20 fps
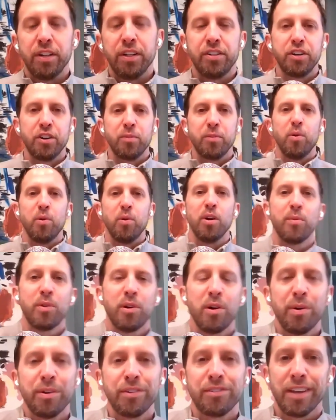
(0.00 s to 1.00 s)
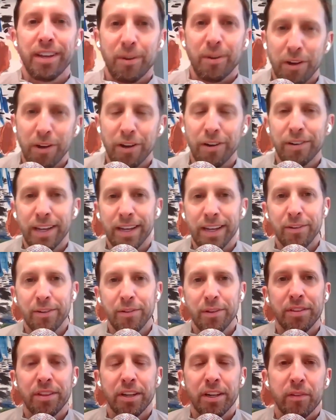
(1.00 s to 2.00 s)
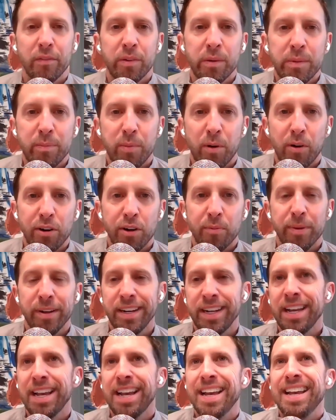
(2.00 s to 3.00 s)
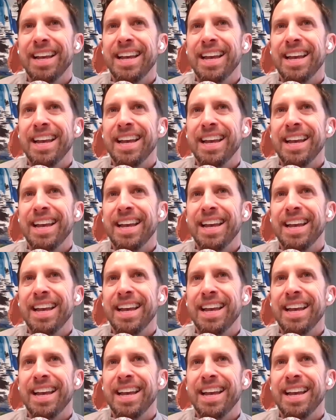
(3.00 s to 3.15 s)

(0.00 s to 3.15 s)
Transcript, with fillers: And to your point, we're always like, "Well, yeah, you let the government borrow your money."